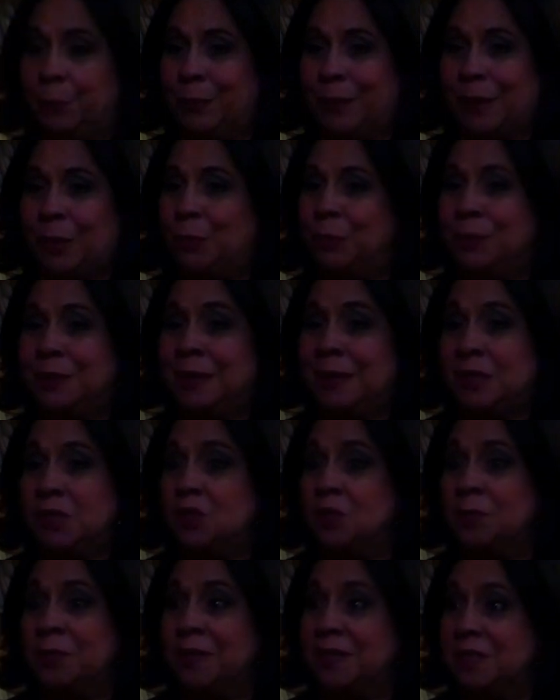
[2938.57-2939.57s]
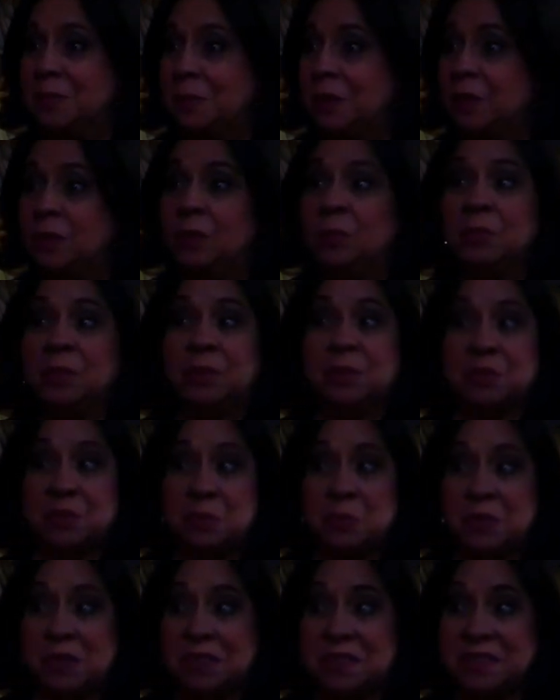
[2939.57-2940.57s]
But I couldn't assume it as my own because
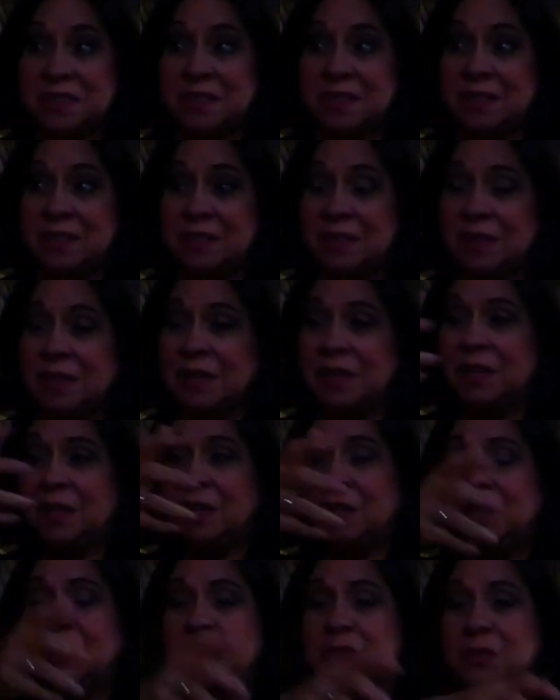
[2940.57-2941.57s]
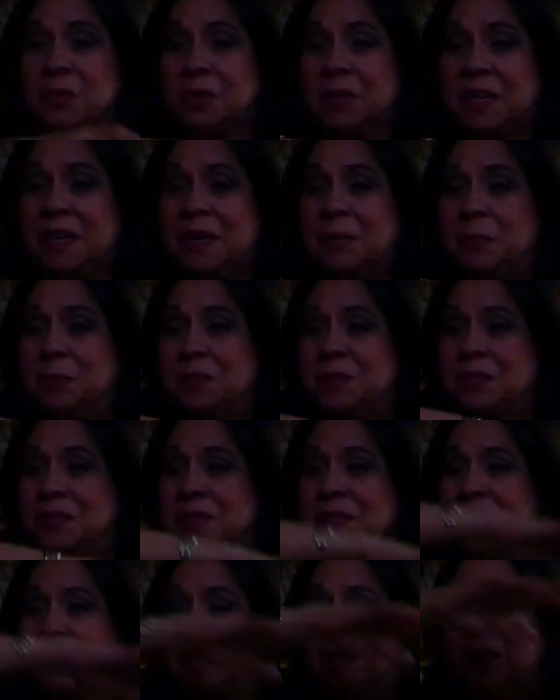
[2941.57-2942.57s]
it wasn't. So it
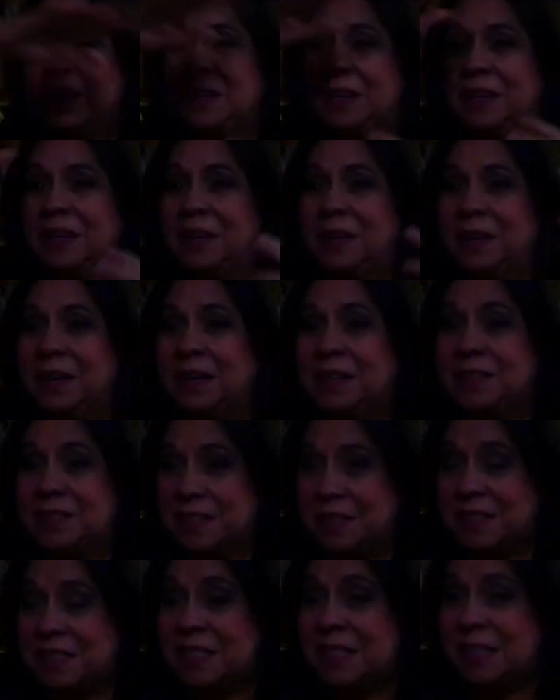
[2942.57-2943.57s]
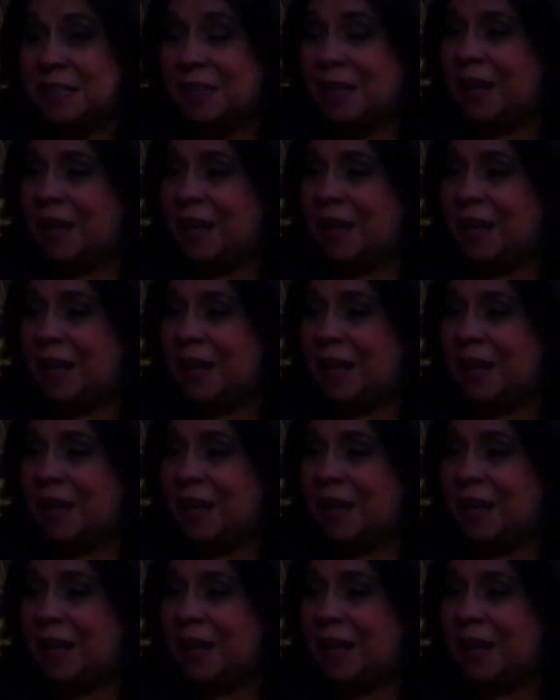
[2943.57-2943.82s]
was, it's, it's a